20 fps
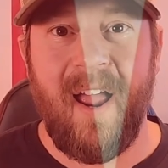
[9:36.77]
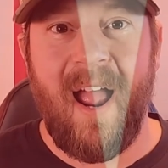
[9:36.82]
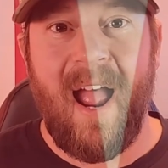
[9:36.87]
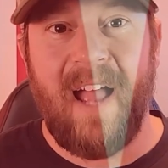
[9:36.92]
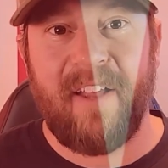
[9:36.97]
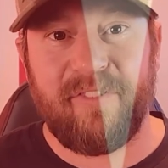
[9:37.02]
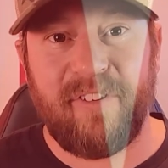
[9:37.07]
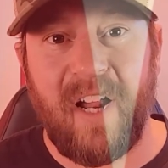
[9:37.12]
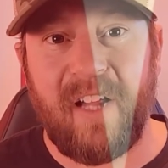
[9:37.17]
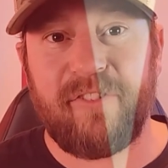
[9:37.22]

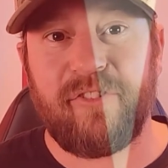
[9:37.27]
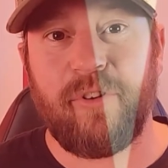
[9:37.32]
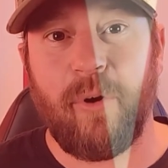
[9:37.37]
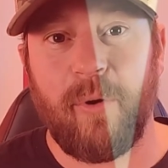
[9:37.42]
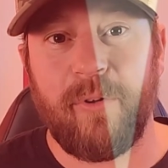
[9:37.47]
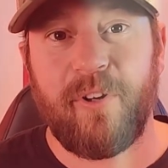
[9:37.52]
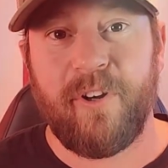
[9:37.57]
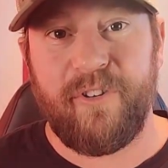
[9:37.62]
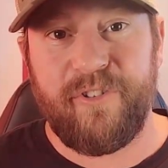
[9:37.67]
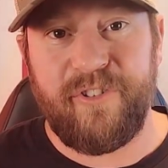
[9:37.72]
has not sold
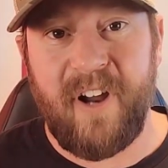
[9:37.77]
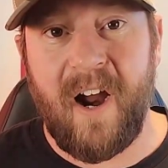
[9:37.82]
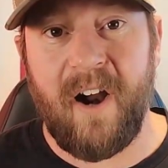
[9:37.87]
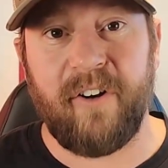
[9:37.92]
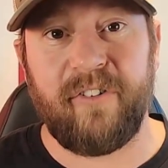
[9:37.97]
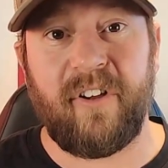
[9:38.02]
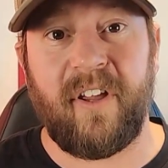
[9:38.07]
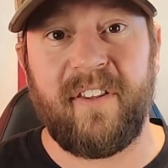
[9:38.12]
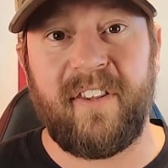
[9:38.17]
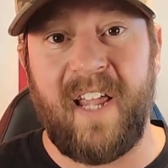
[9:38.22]
their shares,
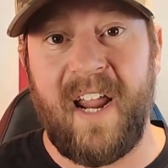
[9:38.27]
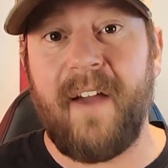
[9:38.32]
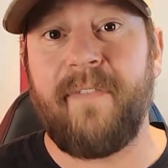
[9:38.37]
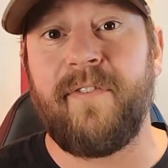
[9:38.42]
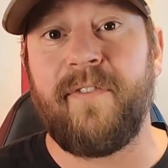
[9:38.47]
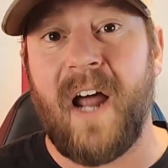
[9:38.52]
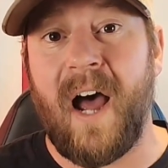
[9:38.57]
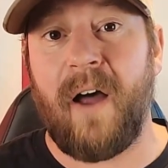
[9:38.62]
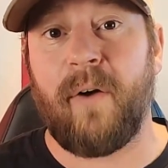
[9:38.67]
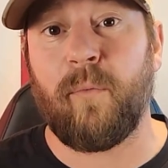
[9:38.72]
they have
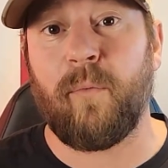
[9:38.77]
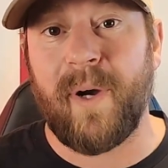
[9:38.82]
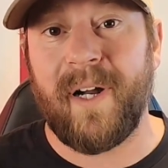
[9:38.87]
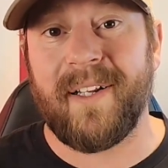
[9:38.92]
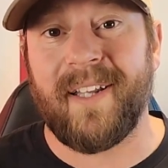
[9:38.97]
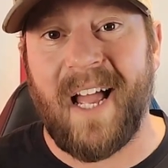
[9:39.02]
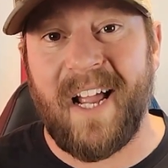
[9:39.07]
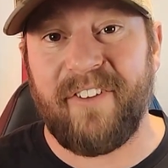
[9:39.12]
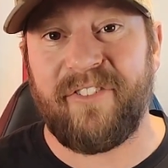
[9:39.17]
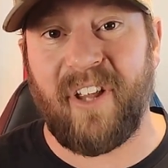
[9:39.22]
not
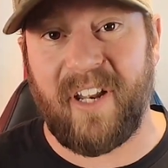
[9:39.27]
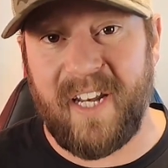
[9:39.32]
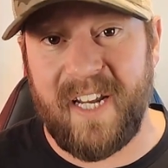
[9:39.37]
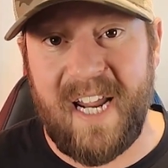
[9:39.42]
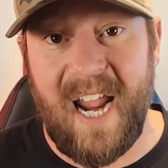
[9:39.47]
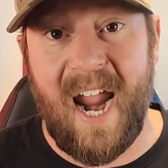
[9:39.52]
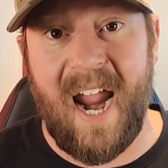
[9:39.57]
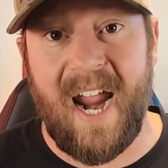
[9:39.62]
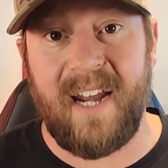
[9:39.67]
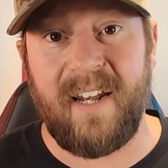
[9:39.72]
realized any
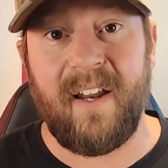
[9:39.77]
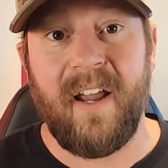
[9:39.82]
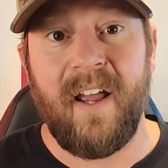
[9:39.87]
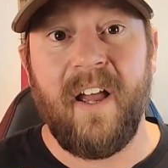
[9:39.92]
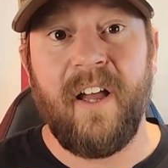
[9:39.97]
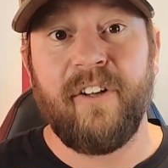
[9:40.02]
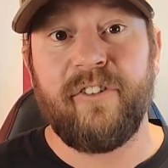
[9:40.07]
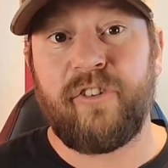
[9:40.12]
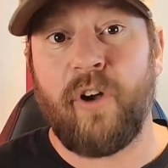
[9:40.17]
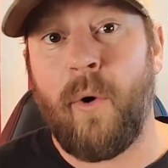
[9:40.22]
gain,
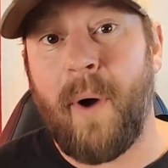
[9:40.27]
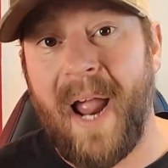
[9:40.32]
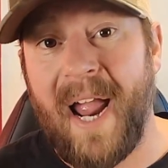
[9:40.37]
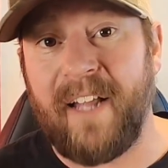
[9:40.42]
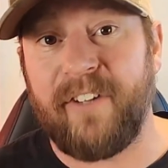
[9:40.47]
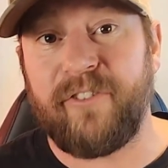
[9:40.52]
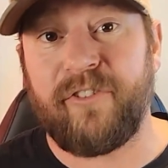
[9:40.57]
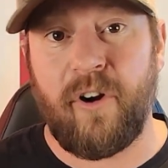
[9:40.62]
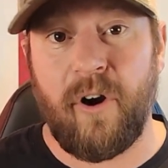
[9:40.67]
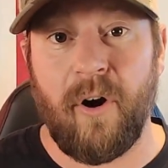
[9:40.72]
so
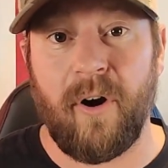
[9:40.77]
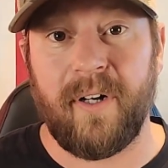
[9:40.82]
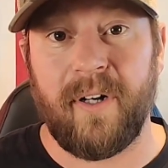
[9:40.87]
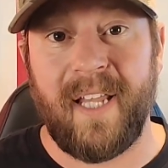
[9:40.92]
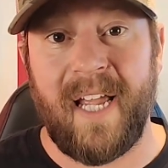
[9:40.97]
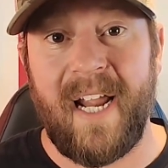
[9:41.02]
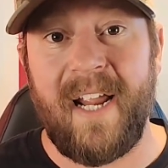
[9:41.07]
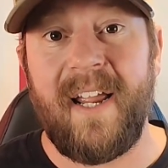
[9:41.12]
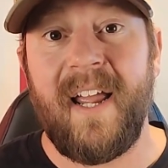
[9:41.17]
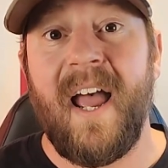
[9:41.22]
hence
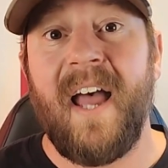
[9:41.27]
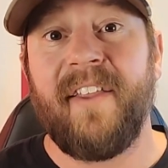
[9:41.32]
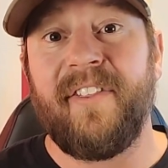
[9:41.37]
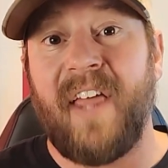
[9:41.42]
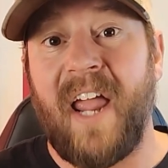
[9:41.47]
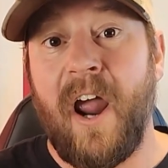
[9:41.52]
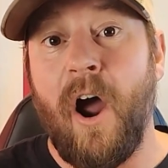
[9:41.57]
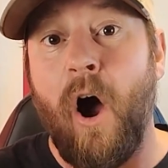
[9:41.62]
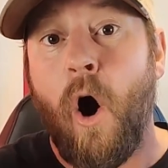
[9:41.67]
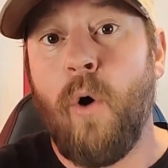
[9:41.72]
currently they owe